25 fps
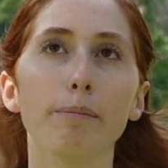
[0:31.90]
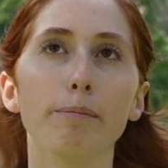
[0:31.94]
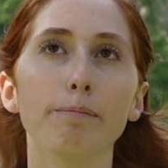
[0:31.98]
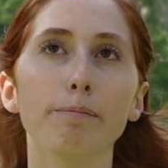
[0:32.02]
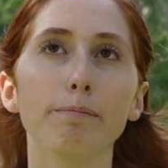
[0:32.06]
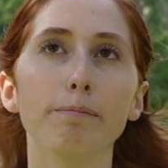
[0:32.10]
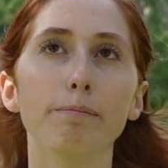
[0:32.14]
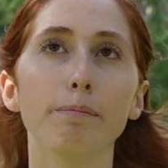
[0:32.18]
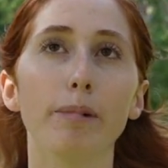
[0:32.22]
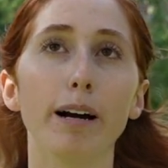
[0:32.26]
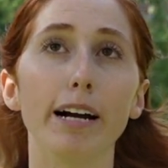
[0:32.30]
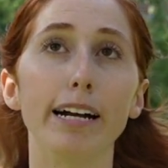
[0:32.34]

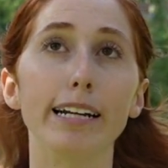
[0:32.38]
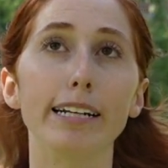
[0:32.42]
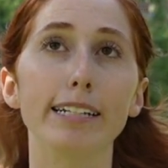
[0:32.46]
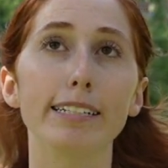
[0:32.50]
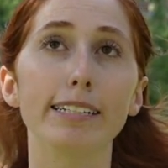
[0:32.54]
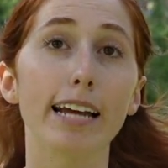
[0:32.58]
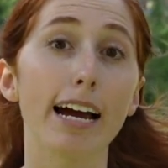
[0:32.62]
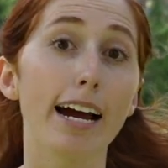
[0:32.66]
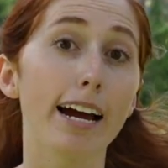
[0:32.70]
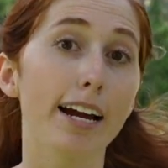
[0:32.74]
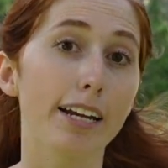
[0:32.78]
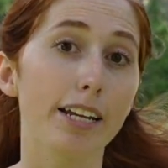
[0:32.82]
my
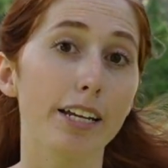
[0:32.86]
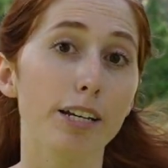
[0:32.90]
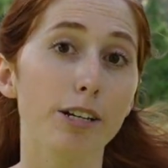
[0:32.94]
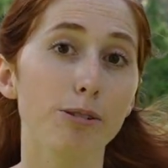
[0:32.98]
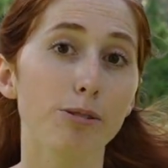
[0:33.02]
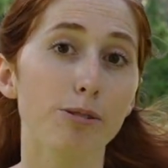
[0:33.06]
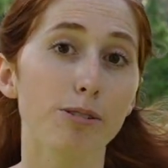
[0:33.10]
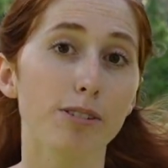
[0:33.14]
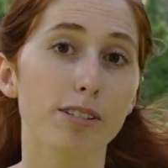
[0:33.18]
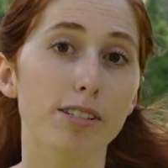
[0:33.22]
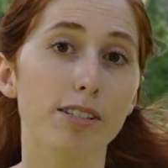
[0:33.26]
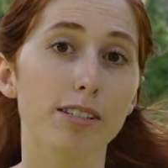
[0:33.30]
dad,
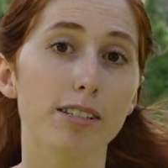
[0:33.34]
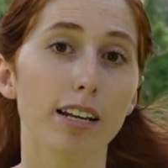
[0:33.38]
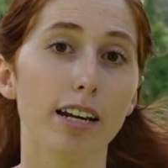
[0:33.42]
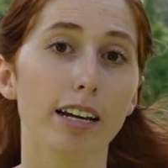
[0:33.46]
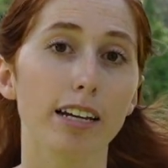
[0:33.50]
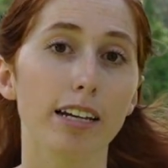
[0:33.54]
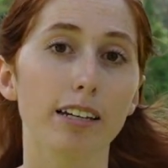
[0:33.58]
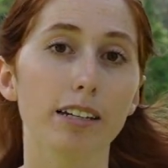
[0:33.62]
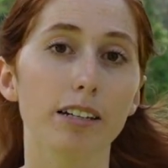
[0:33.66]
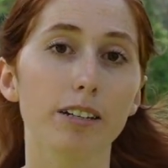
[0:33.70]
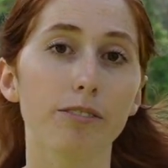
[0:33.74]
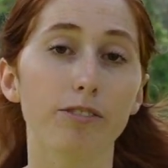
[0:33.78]
he was
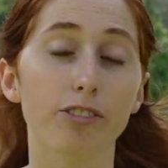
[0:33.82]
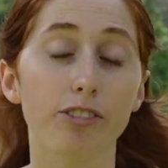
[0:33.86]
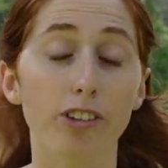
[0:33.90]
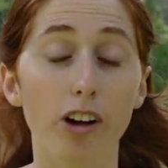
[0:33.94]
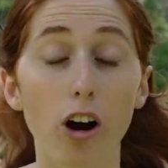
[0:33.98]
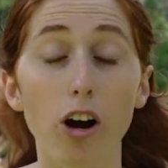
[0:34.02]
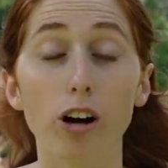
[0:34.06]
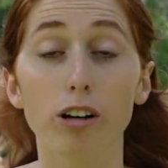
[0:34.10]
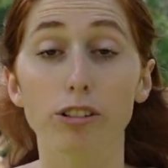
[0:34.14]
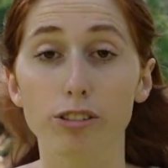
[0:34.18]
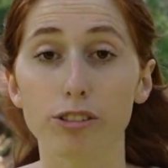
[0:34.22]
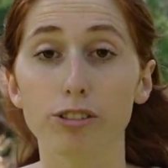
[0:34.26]
like
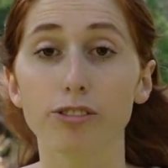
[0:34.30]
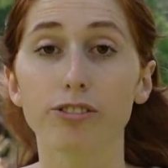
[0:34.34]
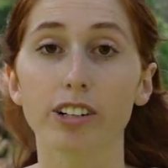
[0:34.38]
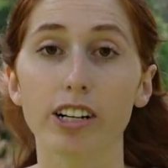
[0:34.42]
also